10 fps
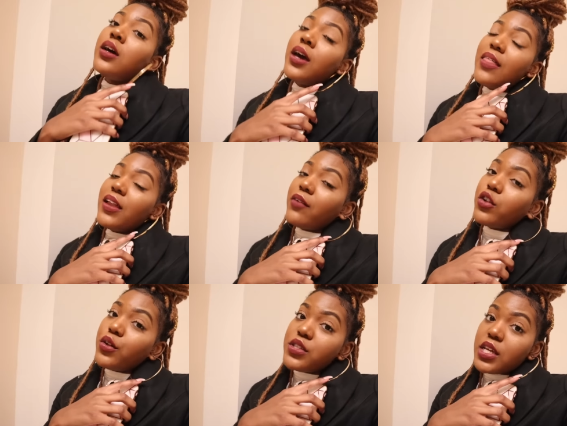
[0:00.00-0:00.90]
And then
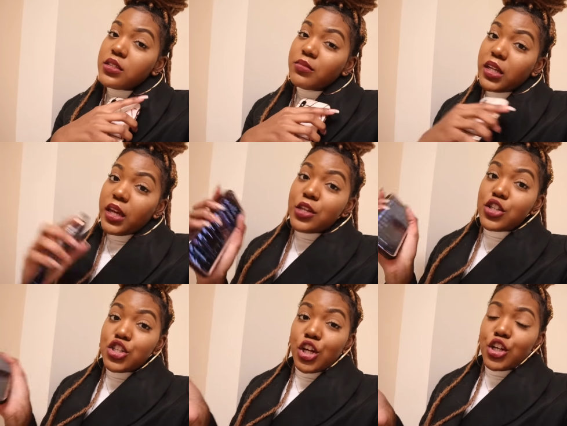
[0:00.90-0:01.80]
after those things, I'm gonna head
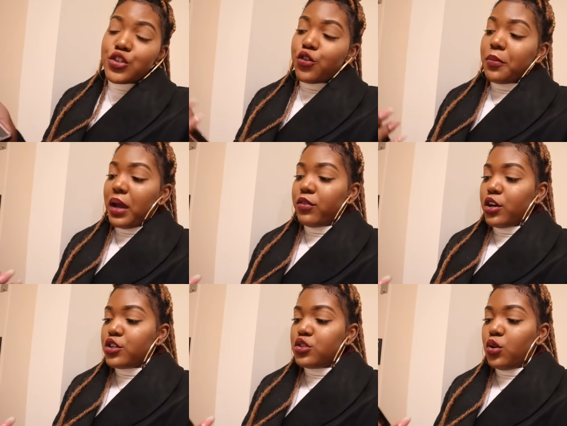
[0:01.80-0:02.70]
to church for my
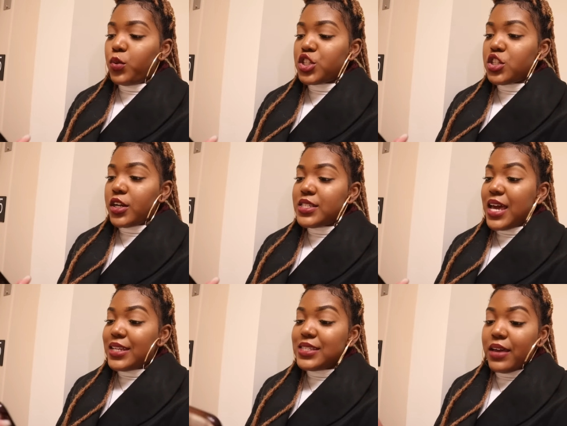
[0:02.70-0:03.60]
rehearsal, which starts
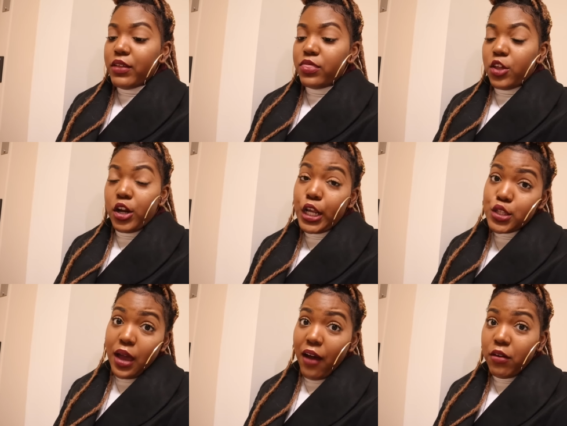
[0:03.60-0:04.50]
at 7:30.
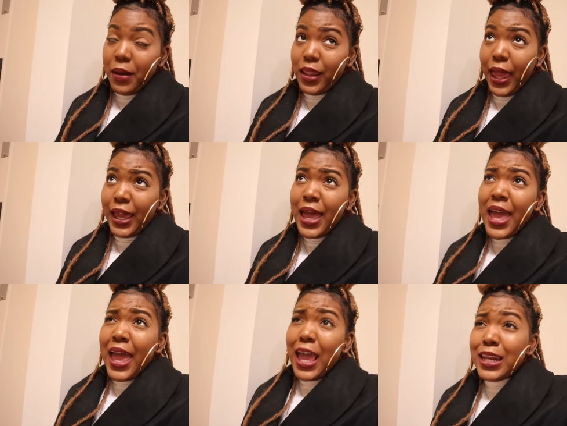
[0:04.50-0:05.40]
So I have about like
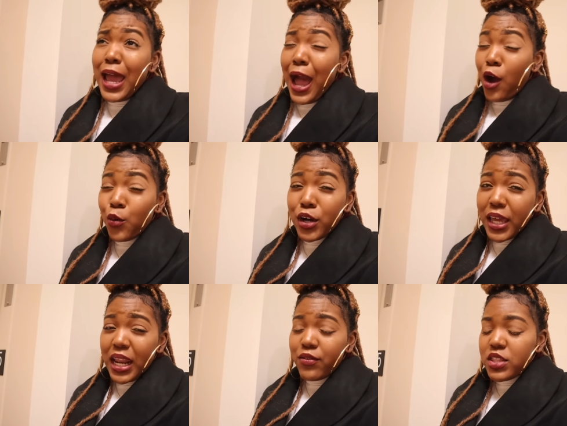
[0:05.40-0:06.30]
an hour to
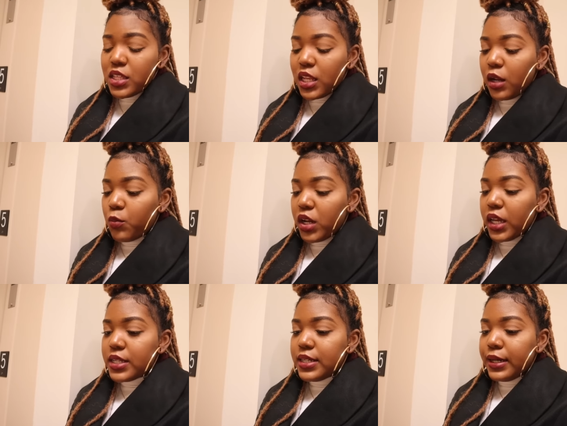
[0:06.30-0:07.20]
get everything that I wanna
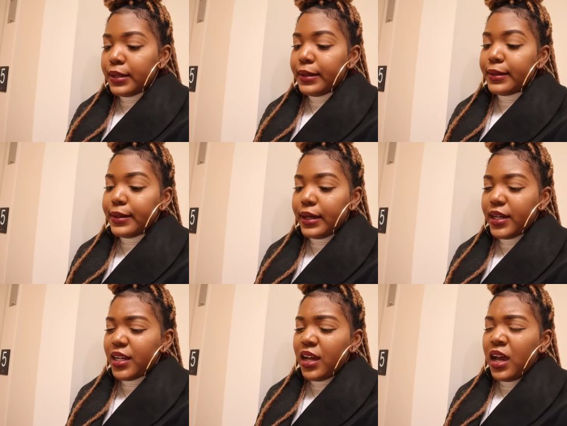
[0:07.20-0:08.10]
get
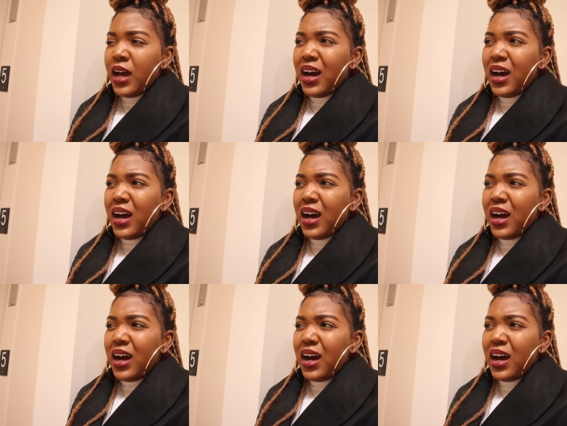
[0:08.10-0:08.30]
done.